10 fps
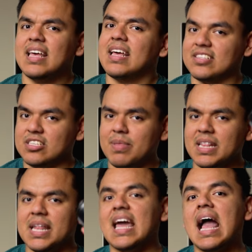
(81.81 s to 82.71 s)
is something
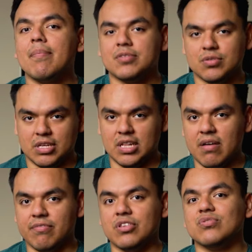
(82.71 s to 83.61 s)
that I absolutely
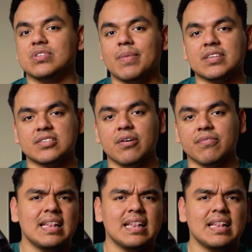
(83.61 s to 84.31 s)
love using myself.